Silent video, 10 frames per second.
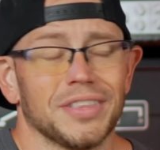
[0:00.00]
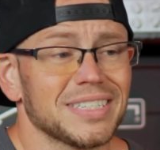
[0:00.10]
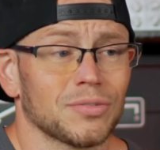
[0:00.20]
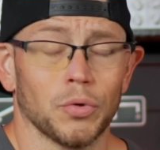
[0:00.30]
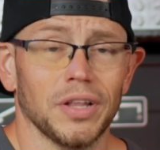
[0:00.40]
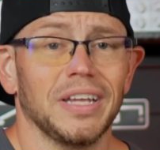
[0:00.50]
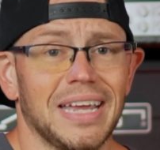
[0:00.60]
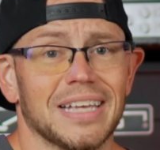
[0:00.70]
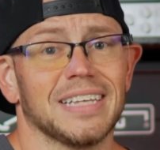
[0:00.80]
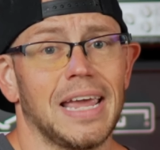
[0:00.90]
This really
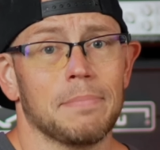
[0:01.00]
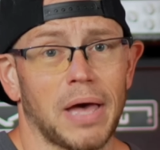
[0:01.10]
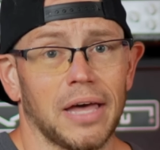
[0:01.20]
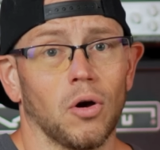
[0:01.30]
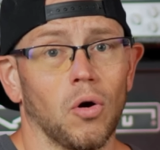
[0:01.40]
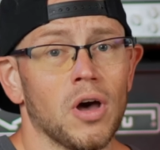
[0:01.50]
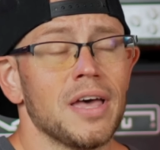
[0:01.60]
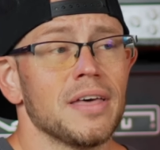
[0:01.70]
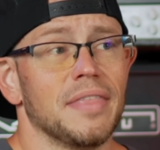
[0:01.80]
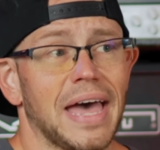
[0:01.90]
is a pedal
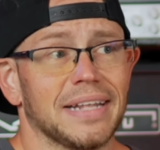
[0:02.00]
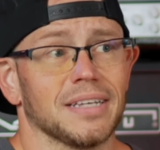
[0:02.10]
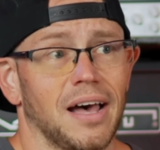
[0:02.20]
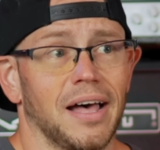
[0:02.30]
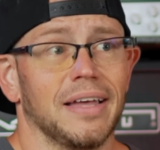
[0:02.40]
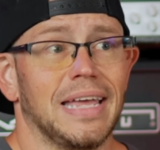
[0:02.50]
that uh,